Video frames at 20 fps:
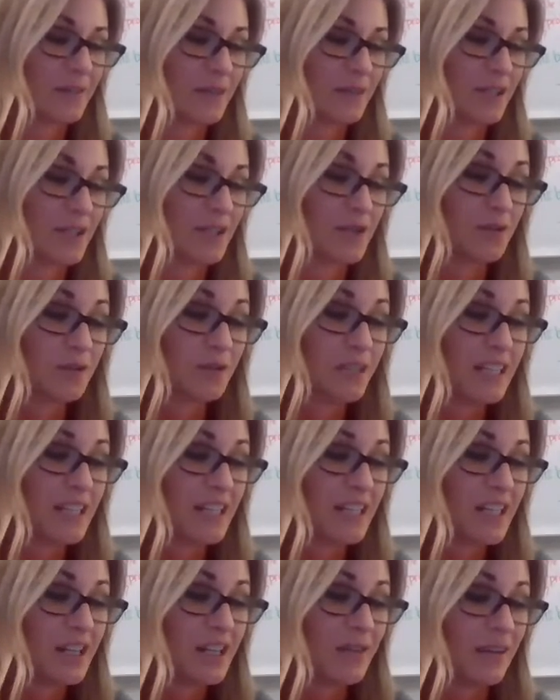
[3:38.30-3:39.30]
where Julian
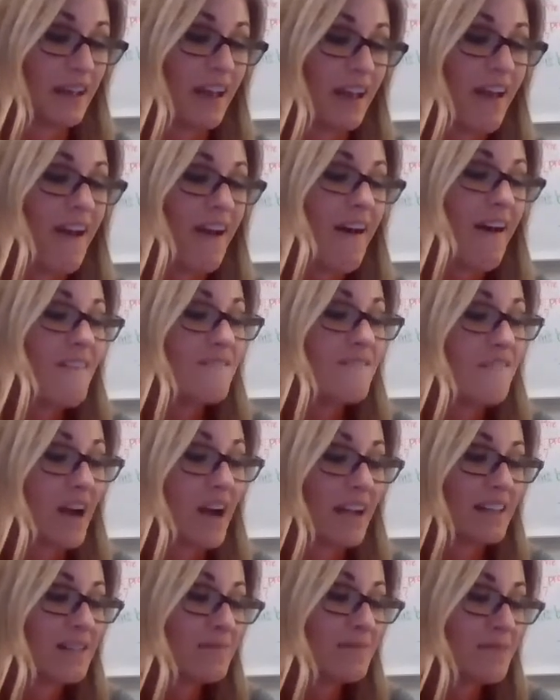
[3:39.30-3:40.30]
and Huey
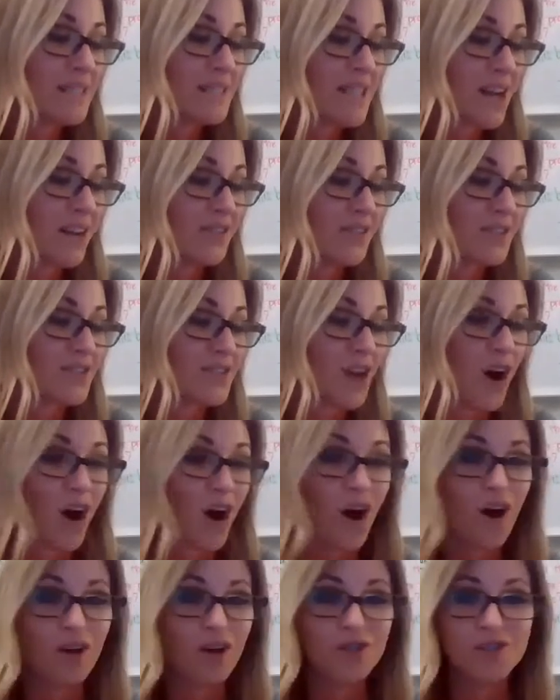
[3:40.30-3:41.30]
find themselves
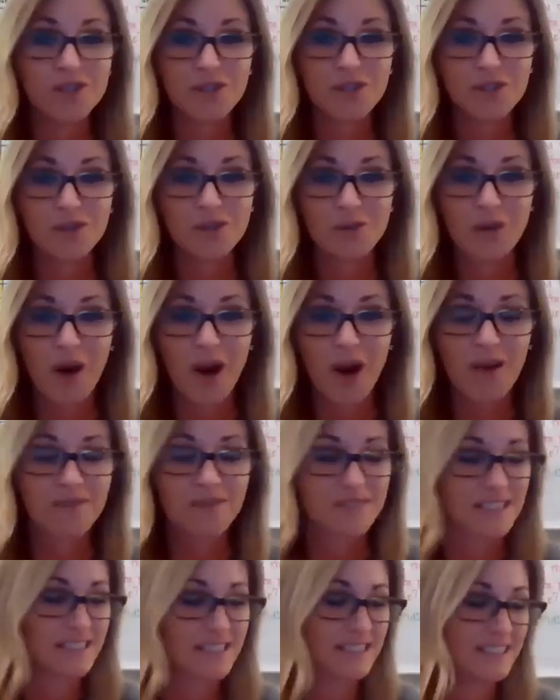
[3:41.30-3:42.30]
all too
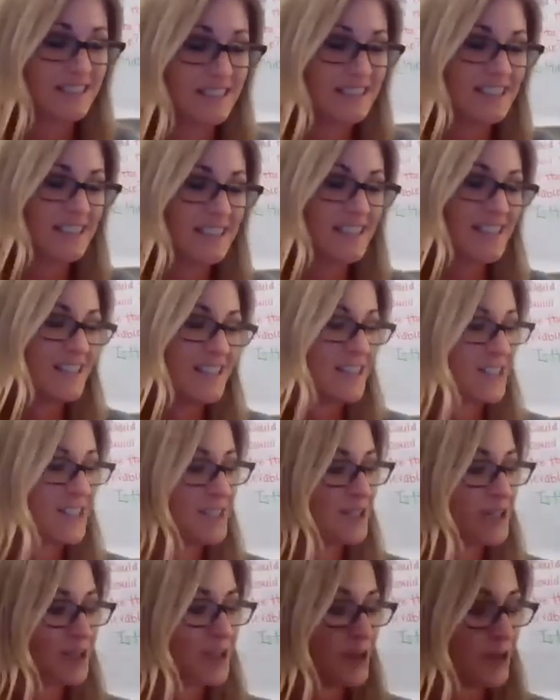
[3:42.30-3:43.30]
often.
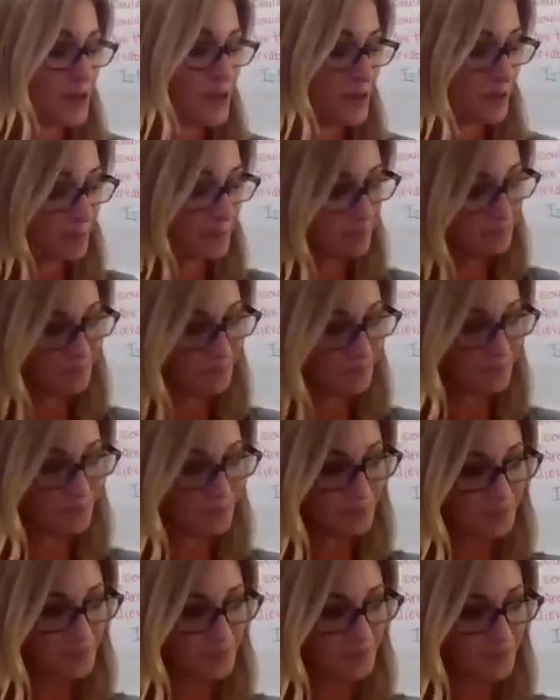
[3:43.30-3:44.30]
So,
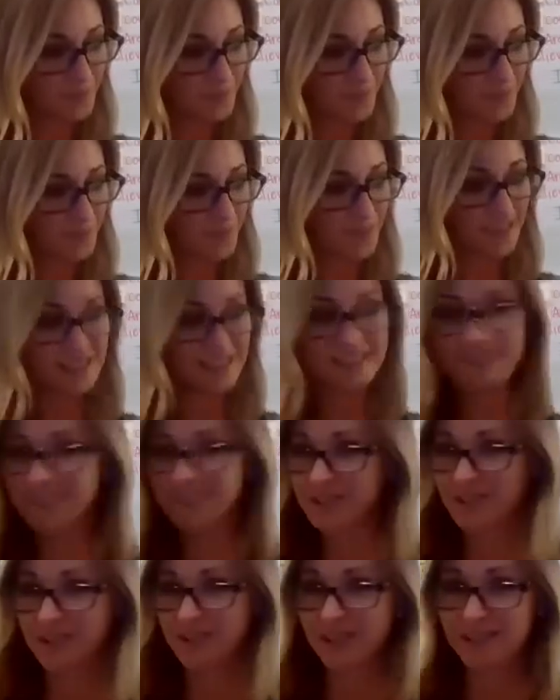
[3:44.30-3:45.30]

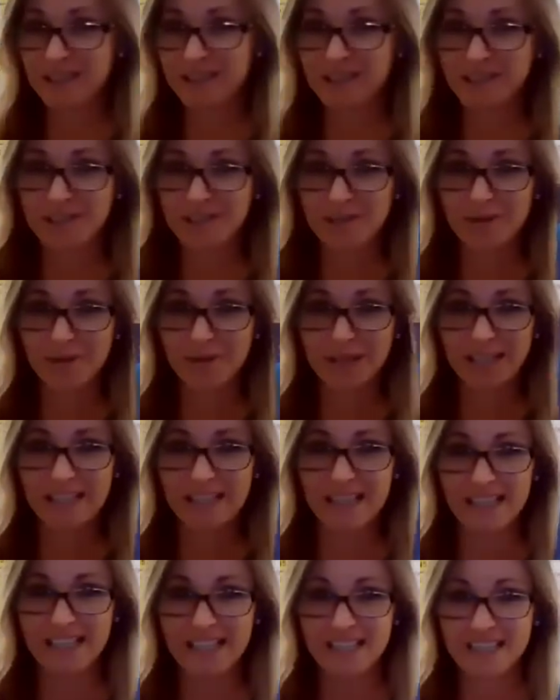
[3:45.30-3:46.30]
do you think these two are going to
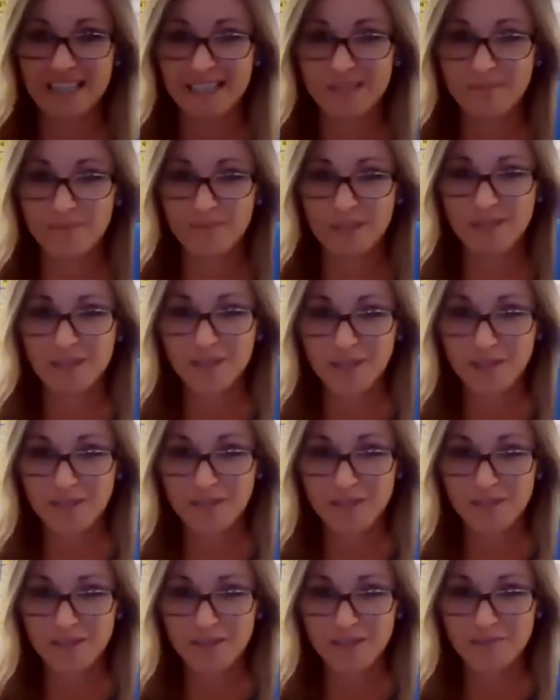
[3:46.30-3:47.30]
get into some
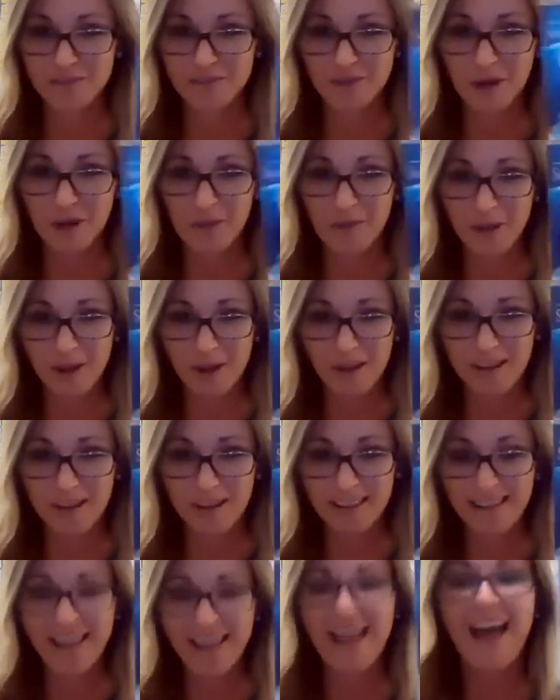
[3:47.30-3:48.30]
mischief, some trouble?
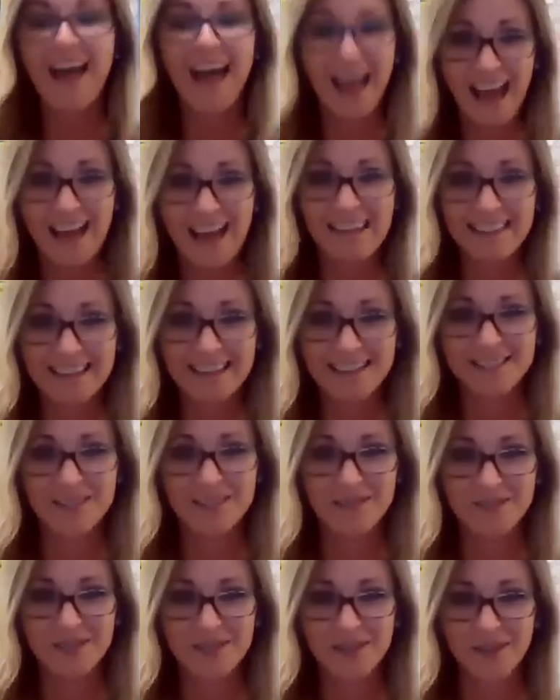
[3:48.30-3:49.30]
I think
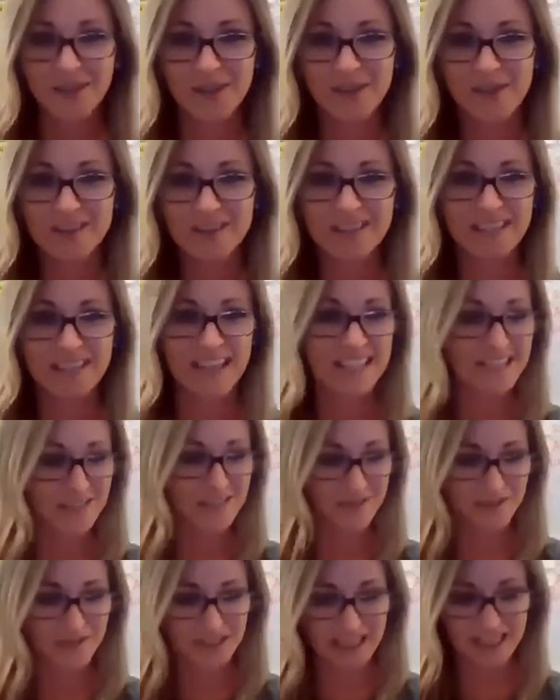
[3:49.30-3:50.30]
so too.
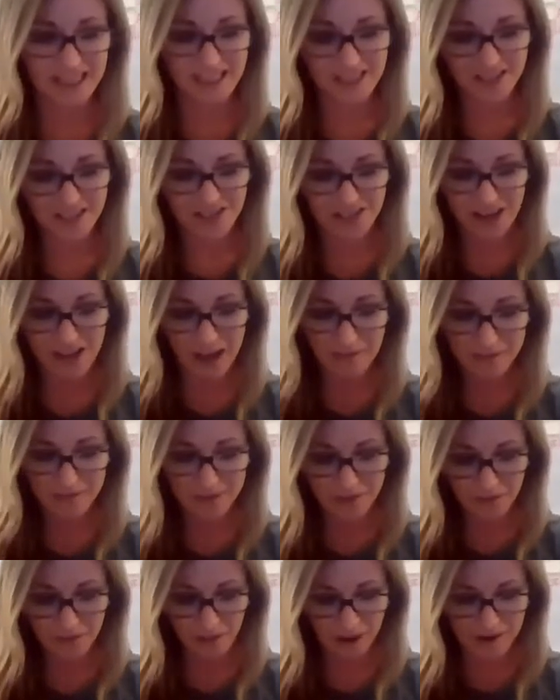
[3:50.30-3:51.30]
Let's read
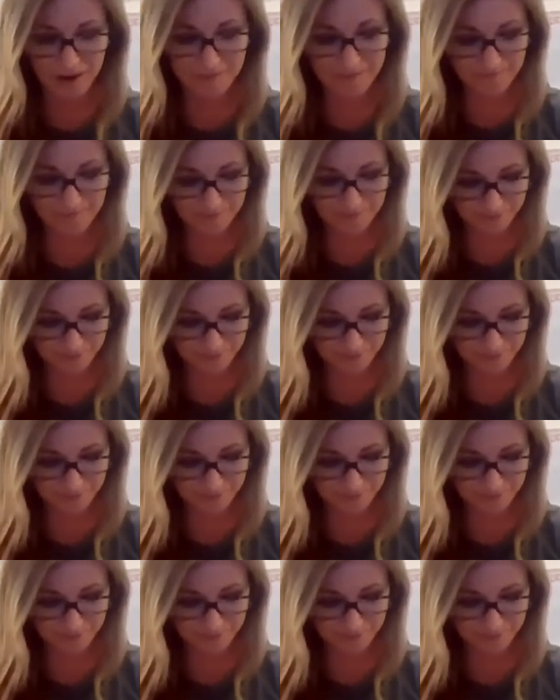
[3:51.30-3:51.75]
chapter 1.